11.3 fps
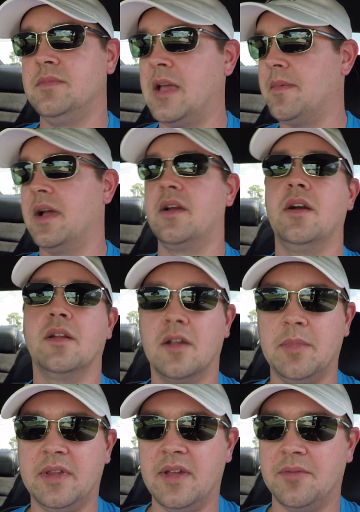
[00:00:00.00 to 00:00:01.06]
make my car a
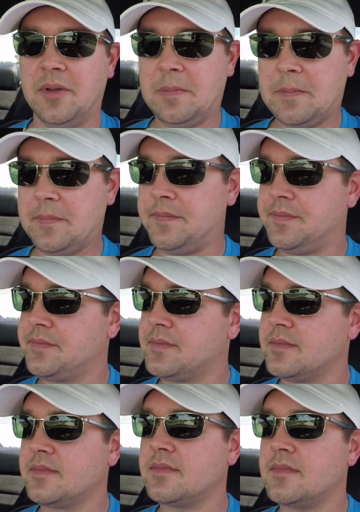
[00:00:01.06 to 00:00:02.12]
little bit different.
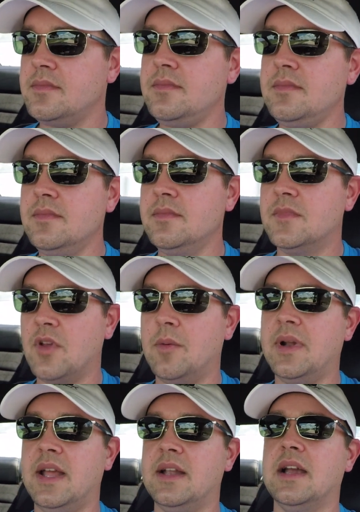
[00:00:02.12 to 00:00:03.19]
So I
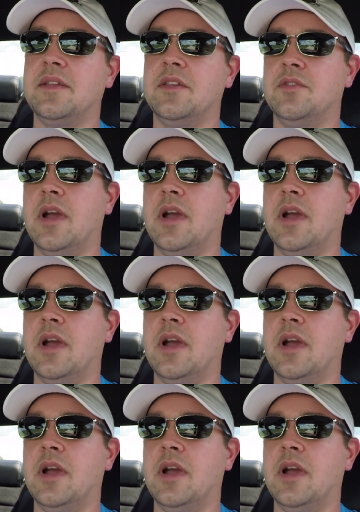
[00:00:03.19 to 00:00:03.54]
went ahead and got the